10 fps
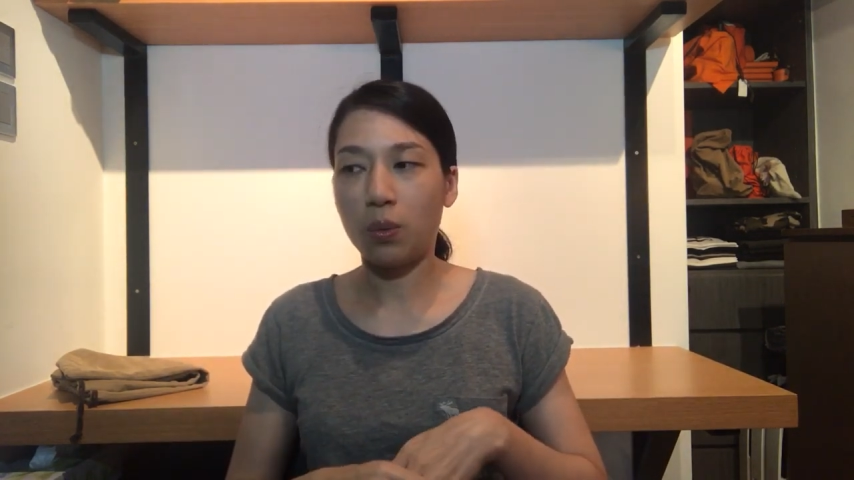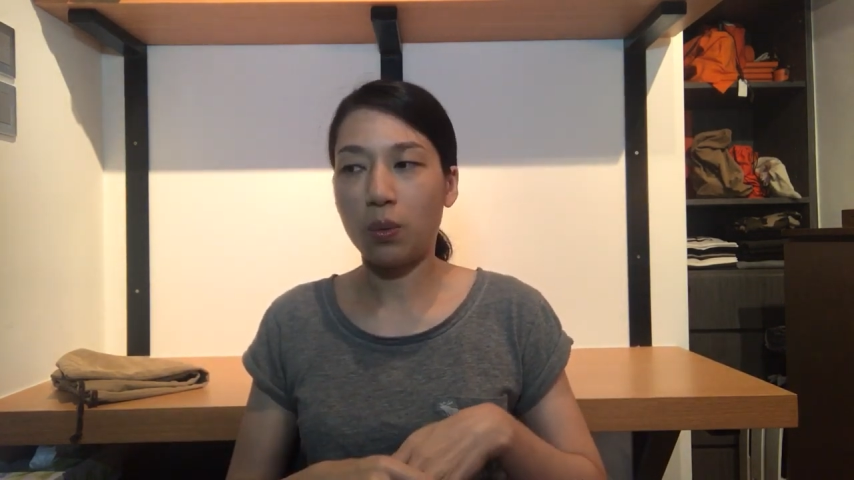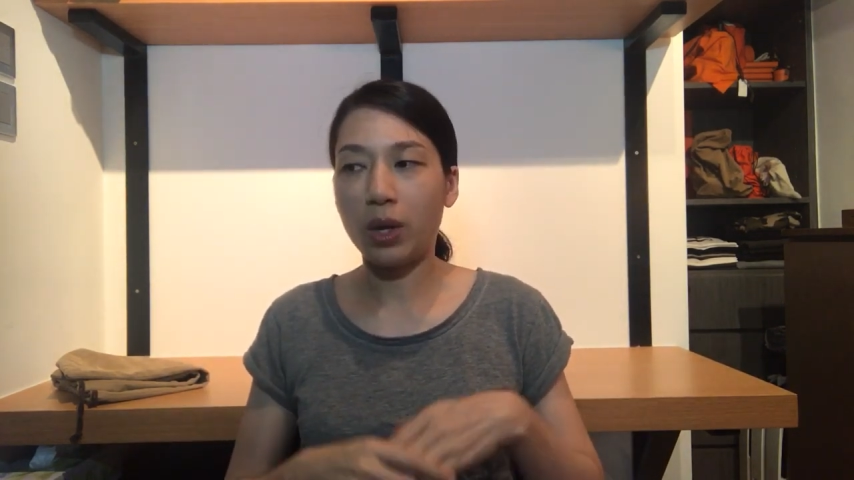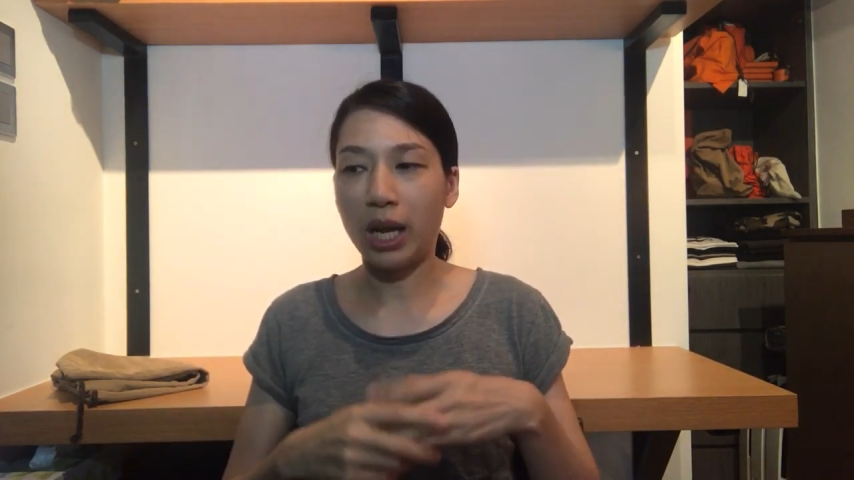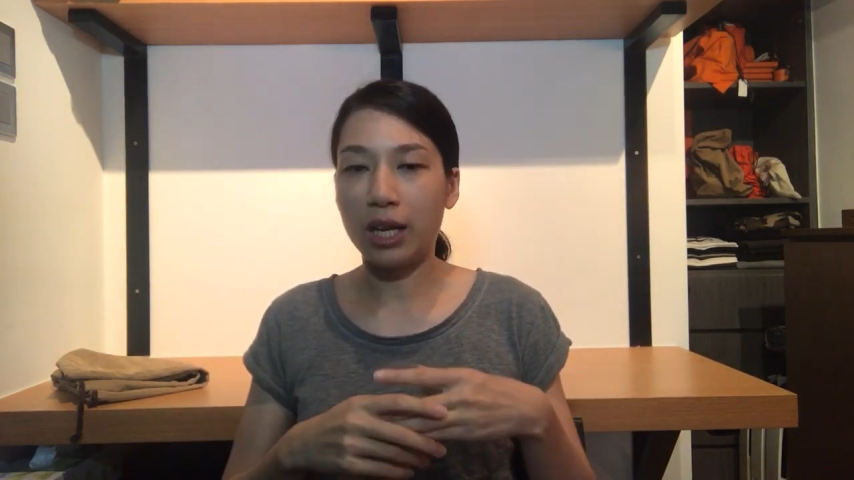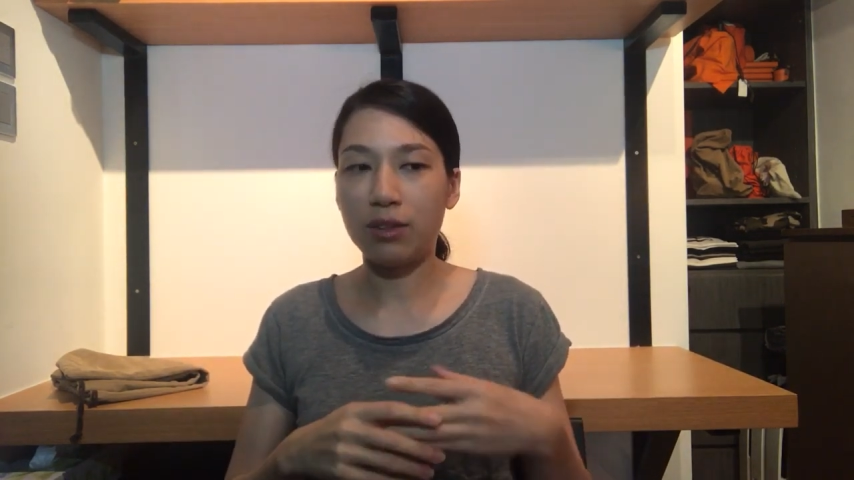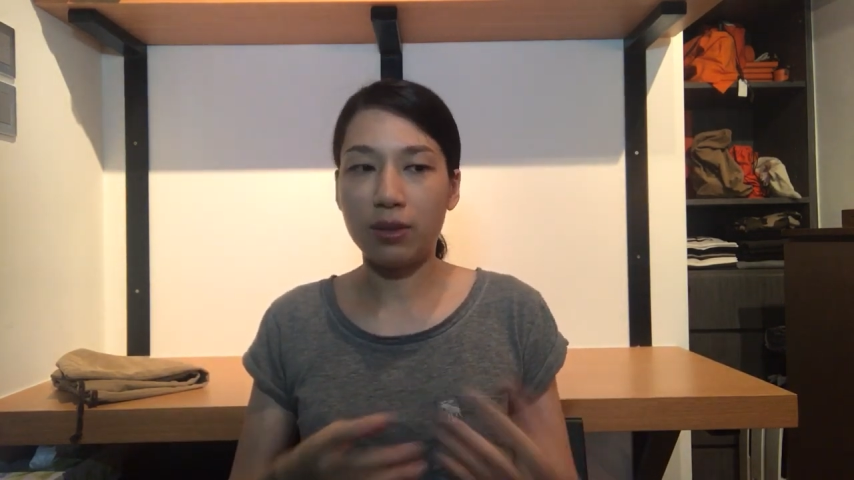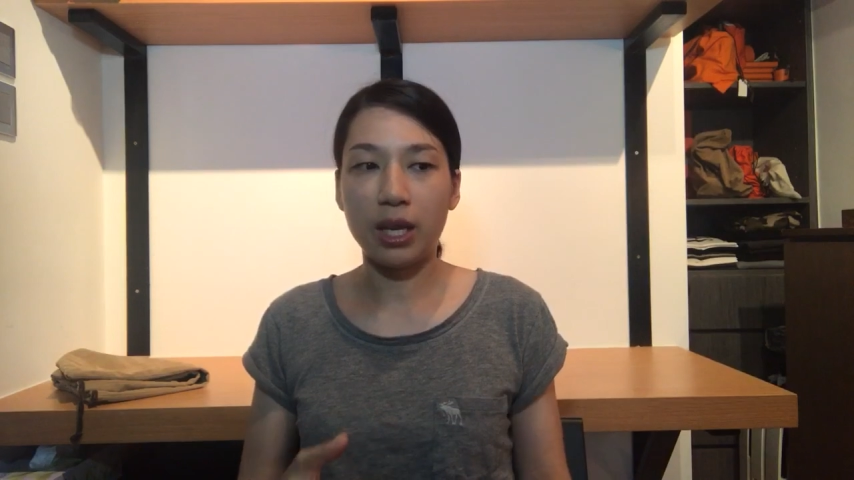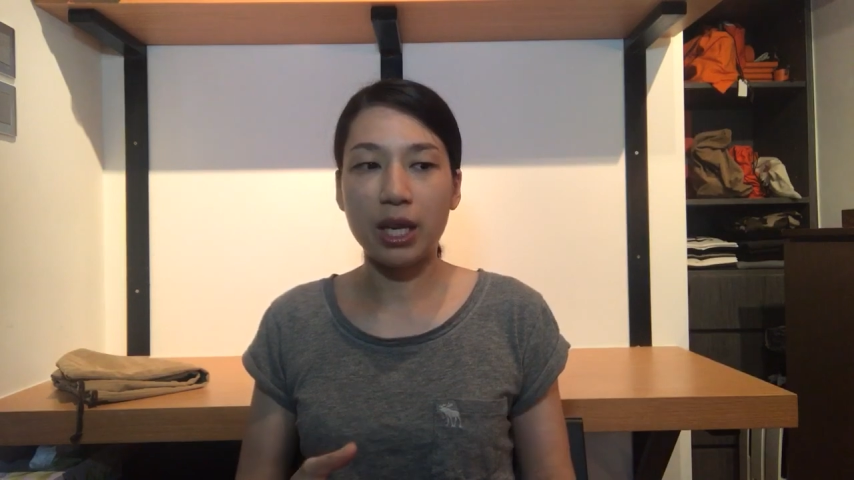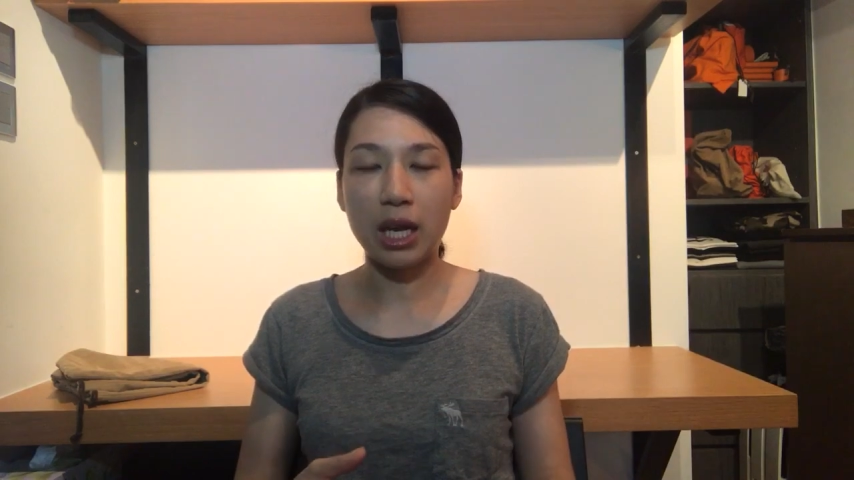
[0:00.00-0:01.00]
what I
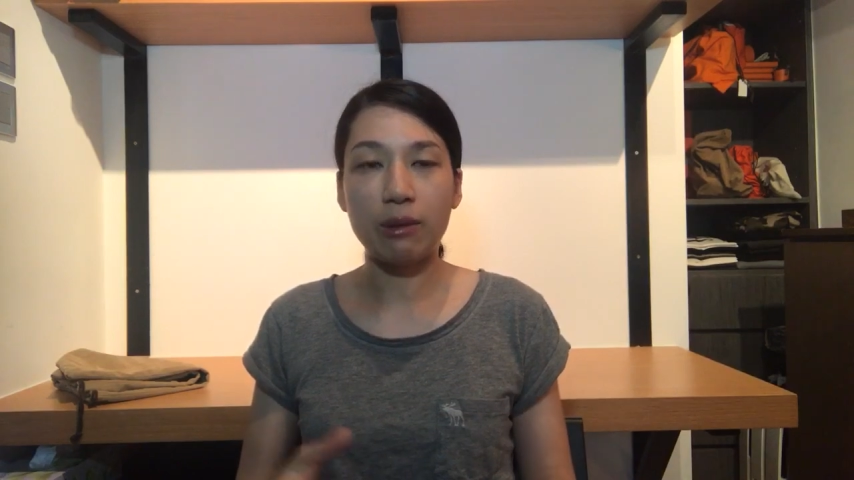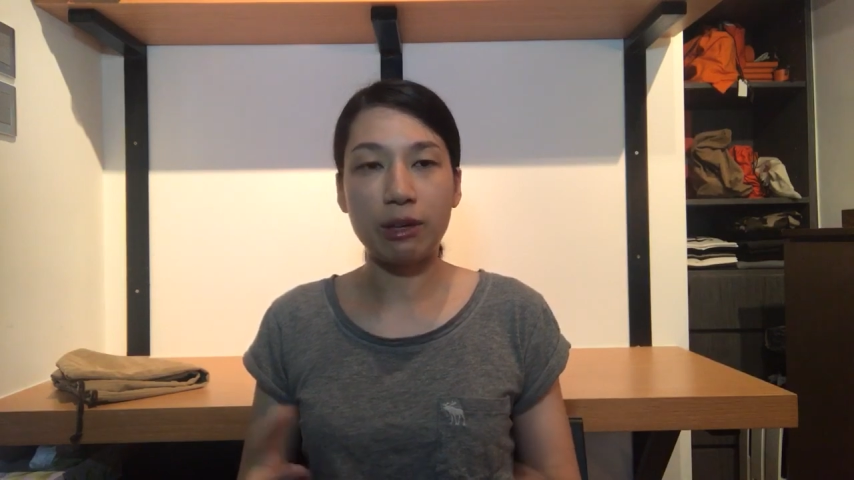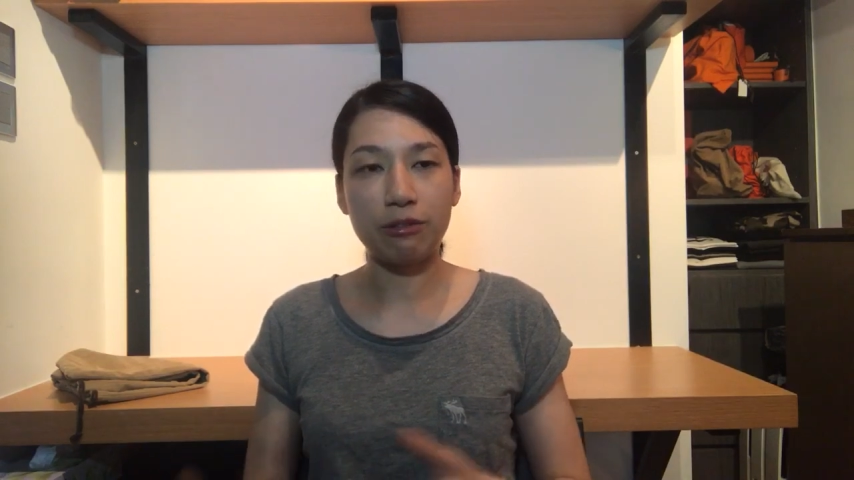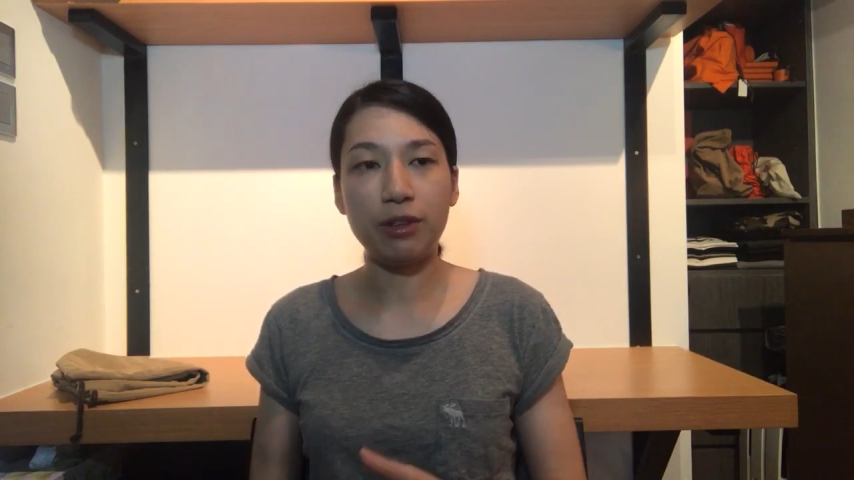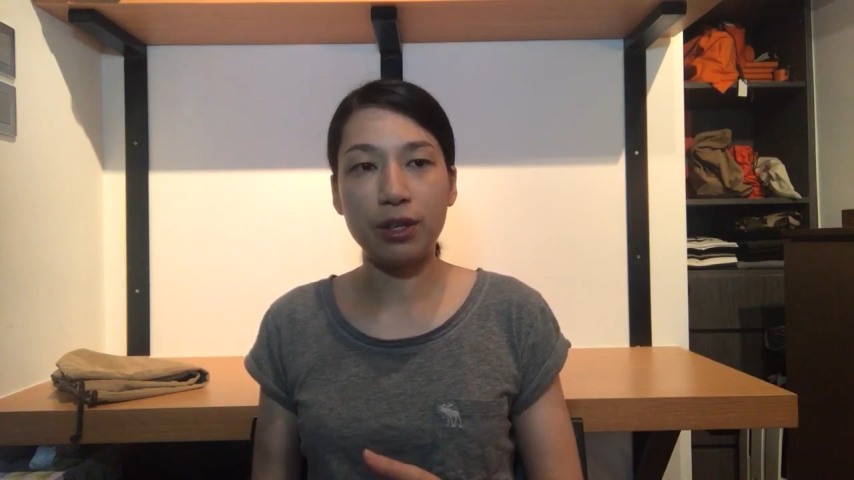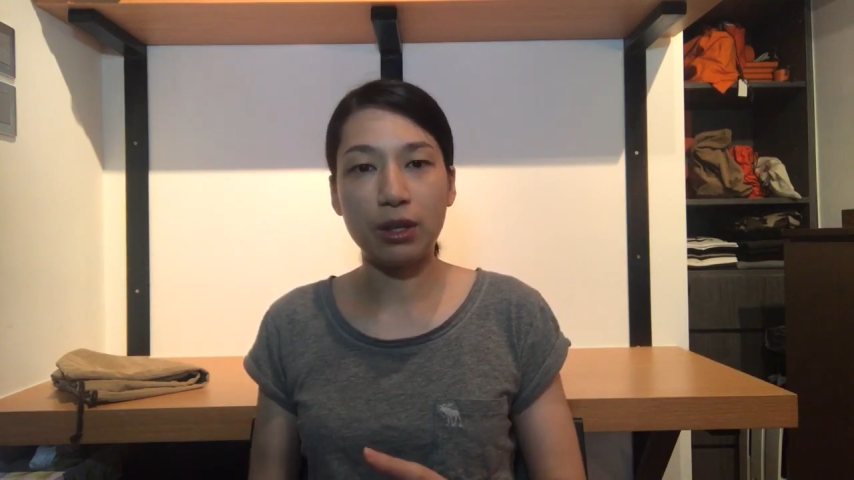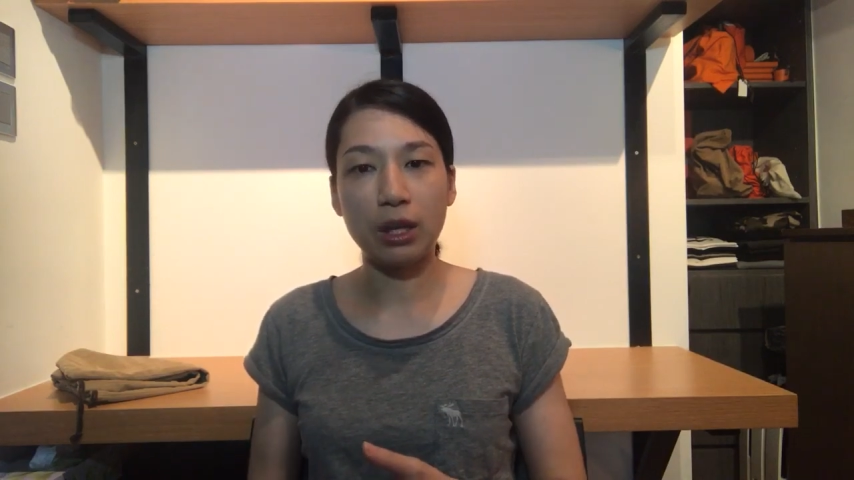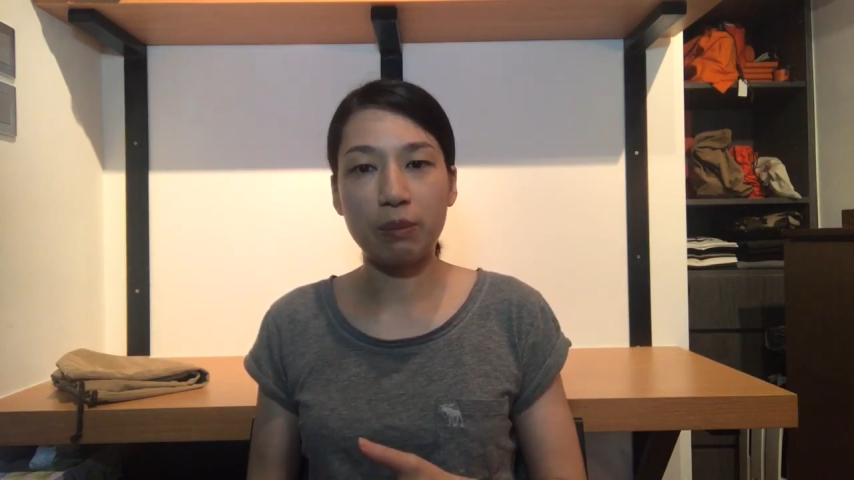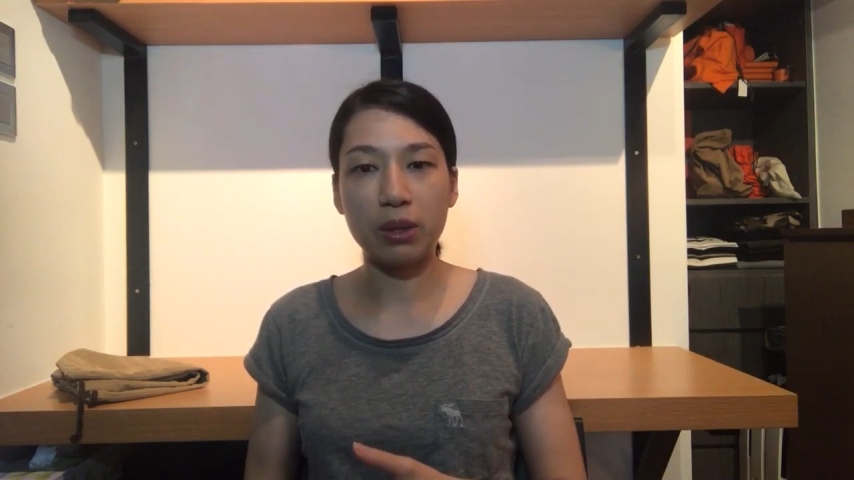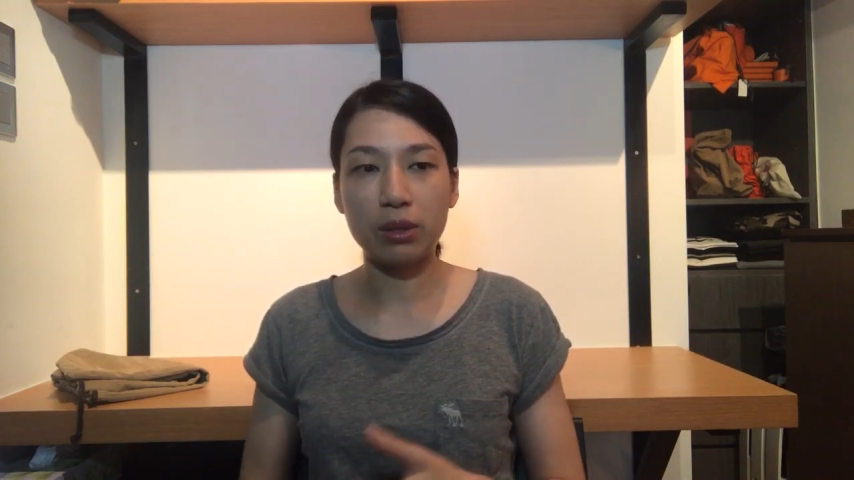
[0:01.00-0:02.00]
think, how I feel
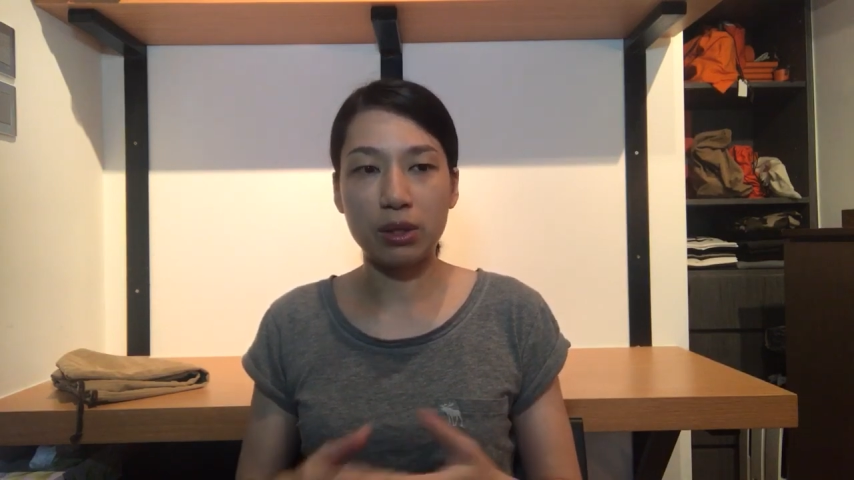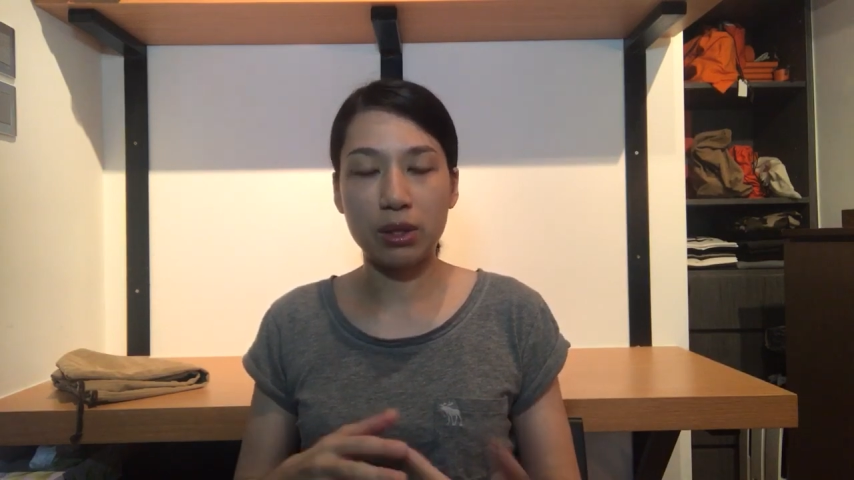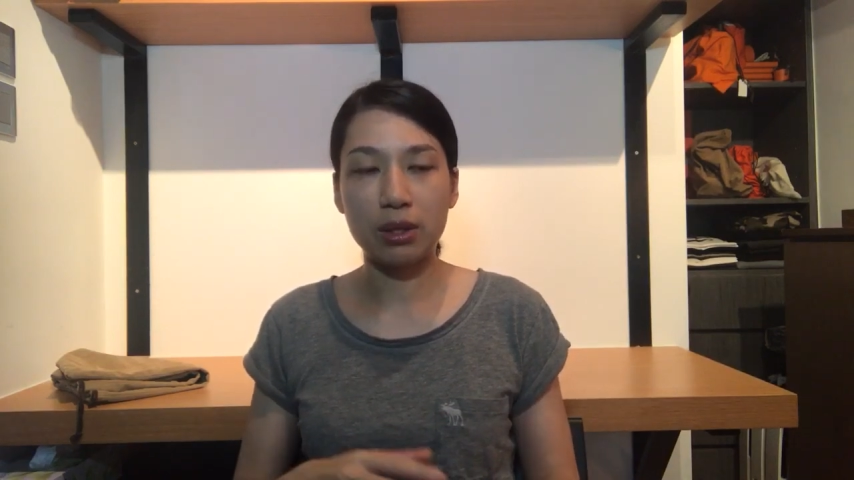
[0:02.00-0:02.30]
about the,